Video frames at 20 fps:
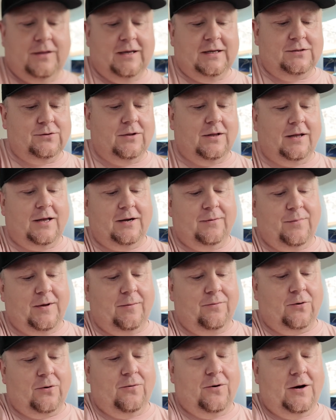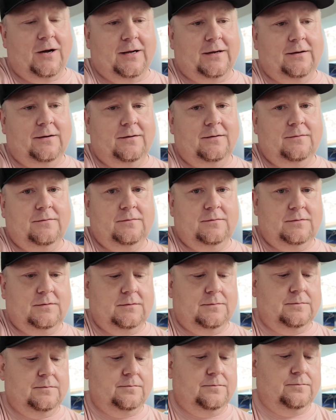That's what a lot of people are wanting.
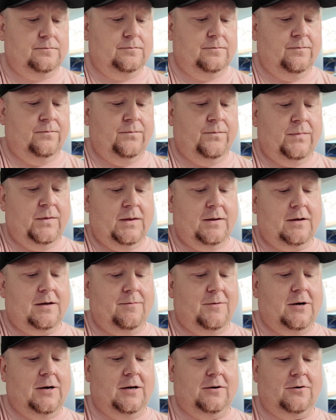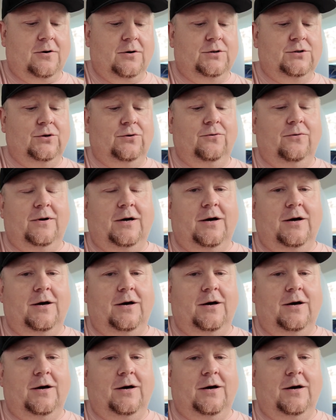Come on, R2.